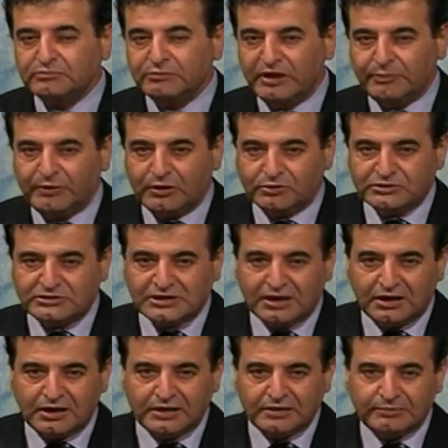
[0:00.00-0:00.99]
maybe on
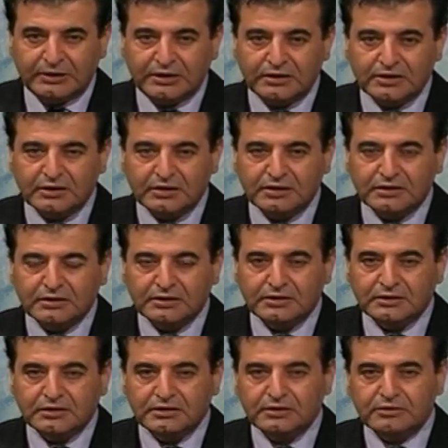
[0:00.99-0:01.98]
time,
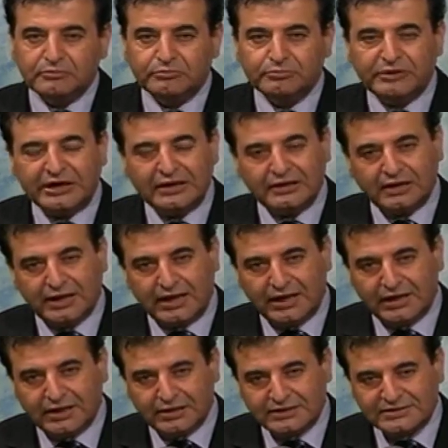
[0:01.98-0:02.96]
but it
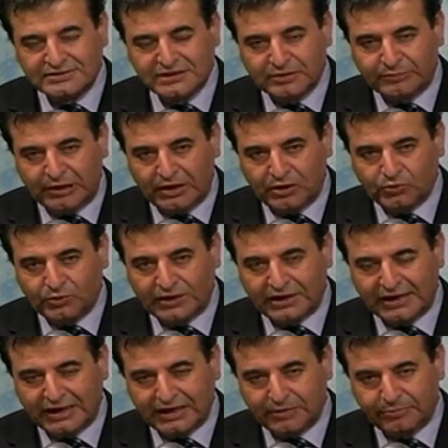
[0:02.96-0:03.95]
lies about what
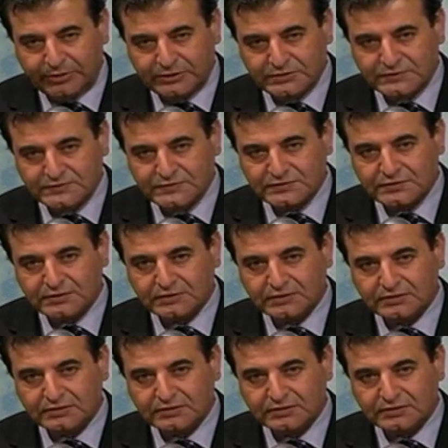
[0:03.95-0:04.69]
happens.